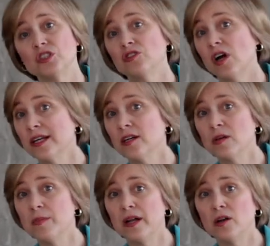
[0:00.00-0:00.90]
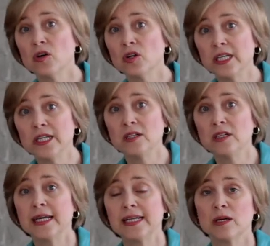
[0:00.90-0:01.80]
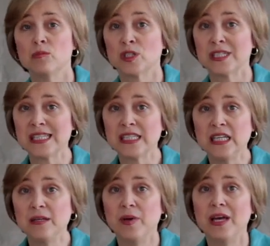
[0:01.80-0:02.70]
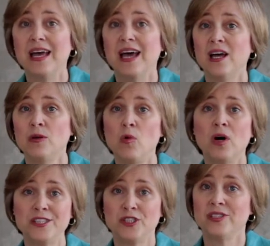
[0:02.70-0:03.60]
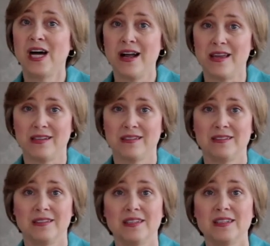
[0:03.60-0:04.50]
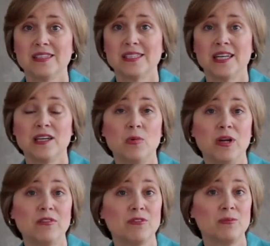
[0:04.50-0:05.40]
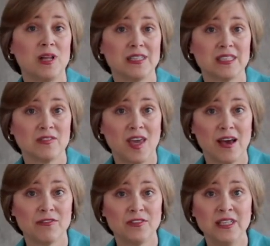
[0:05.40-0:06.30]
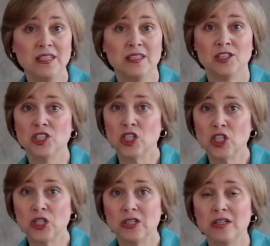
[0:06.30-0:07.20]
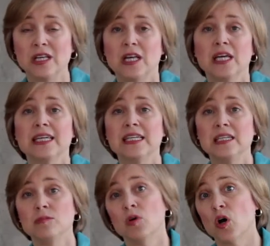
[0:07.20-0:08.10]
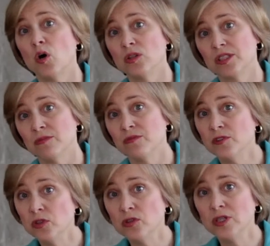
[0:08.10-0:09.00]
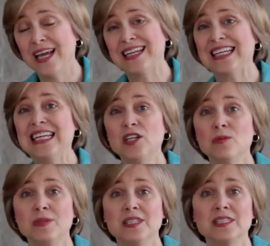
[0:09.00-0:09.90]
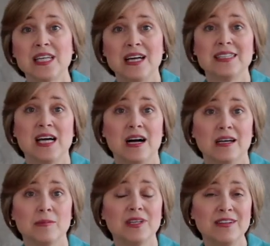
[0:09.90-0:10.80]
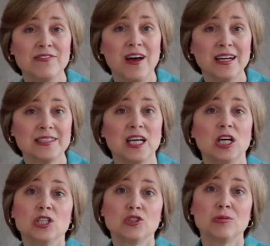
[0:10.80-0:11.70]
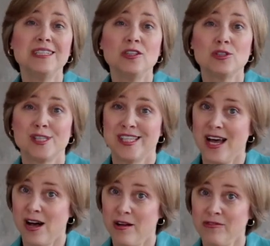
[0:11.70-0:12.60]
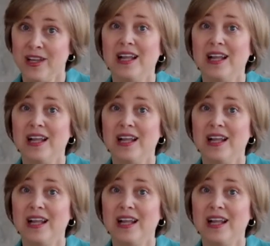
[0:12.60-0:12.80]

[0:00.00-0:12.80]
Try to go to bed earlier, get more sleep, and watch your diet. Stay away from lots of caffeine and sugar. Eat more wholesome food and eat your meals on time. In fact, treat yourself